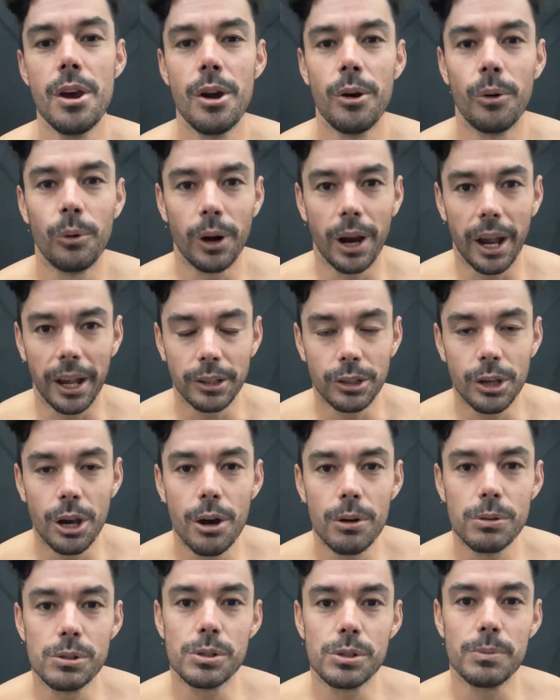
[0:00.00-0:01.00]
where I
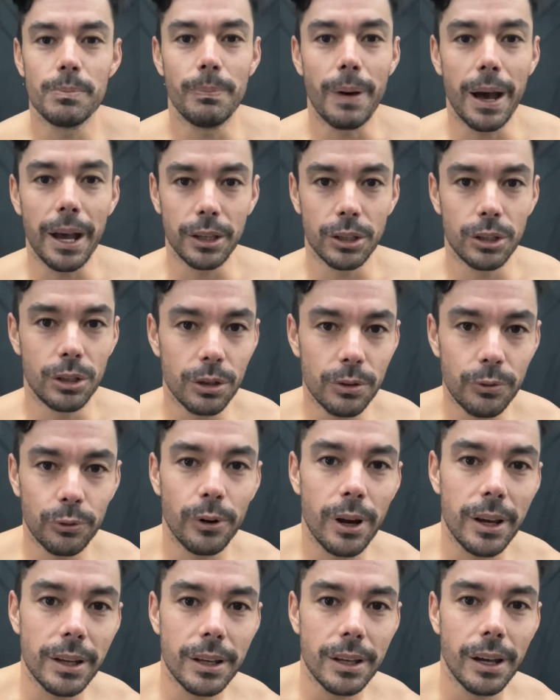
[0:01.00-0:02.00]
coach my good
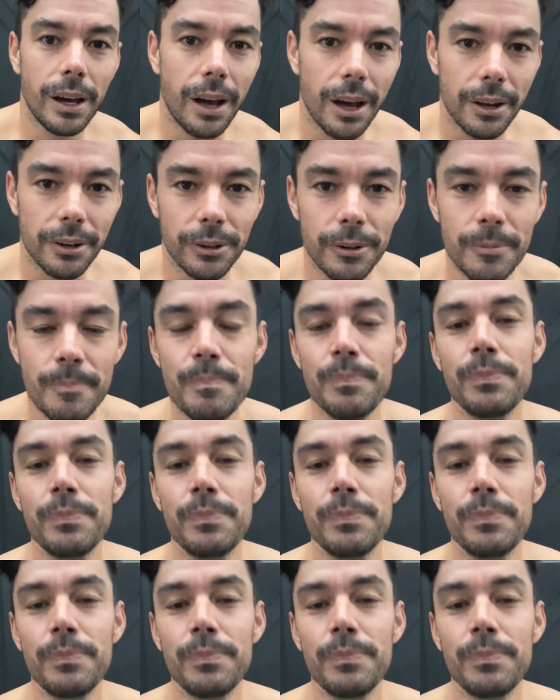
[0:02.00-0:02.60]
friend Cotter